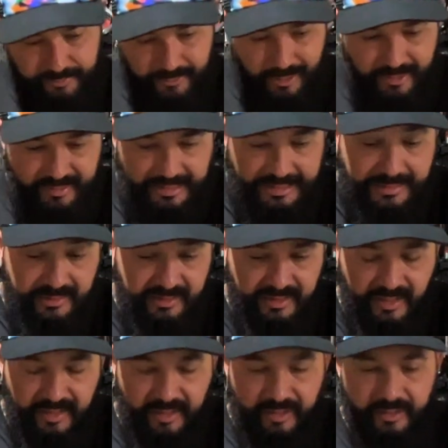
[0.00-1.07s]
on the
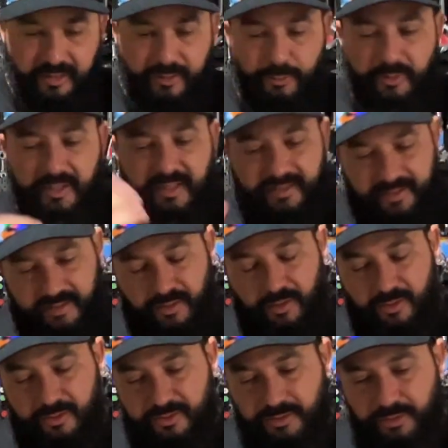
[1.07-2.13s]
inside here. What I did
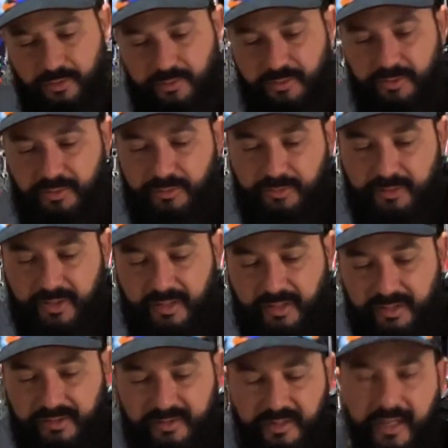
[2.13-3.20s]
also do
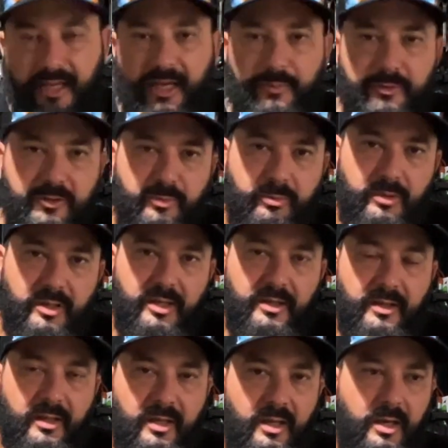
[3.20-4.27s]
is the hammer spring.
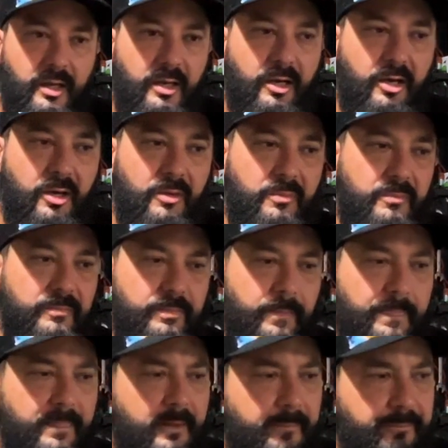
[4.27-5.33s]

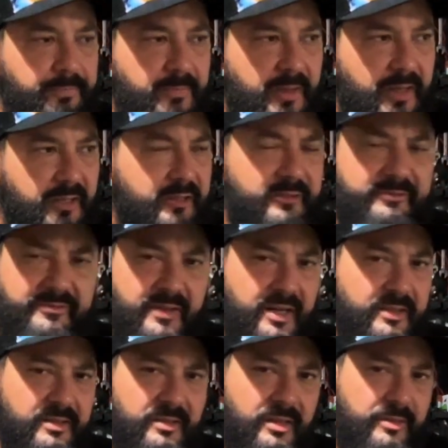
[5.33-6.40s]
I couldn't
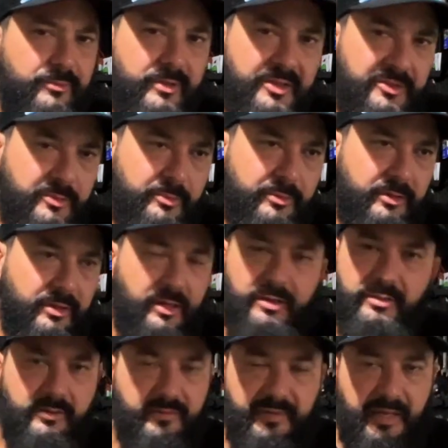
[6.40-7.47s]
find it on Ranger Point. I
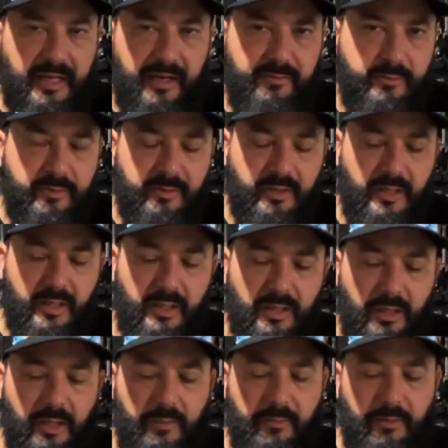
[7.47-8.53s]
don't know if they have one or not,
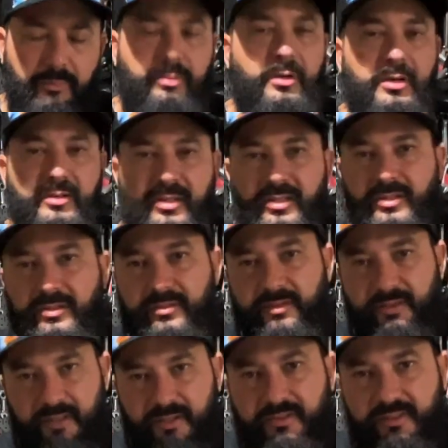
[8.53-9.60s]
but
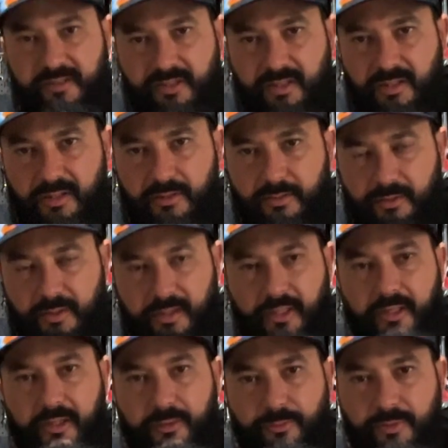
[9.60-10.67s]
Brownels does sell
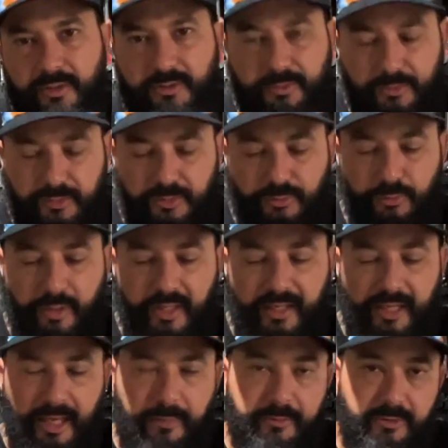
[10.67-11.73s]
a reduced weight
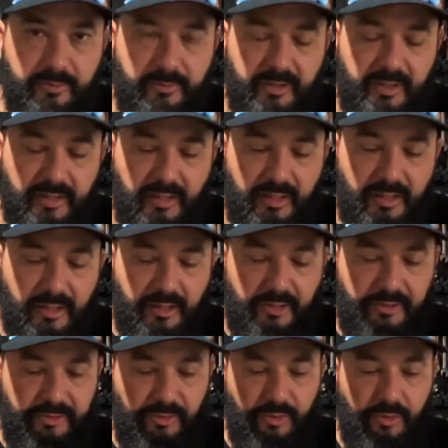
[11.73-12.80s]
hammer spring.
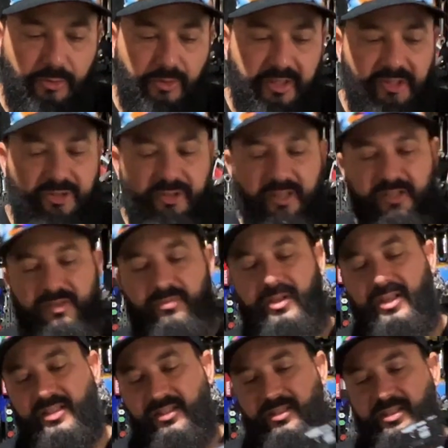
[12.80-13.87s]
So it just
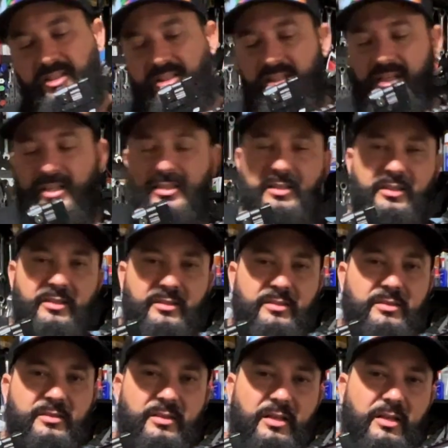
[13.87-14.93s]
makes this cycling
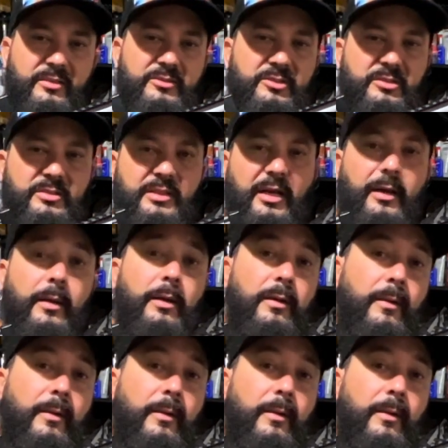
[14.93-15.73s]
just like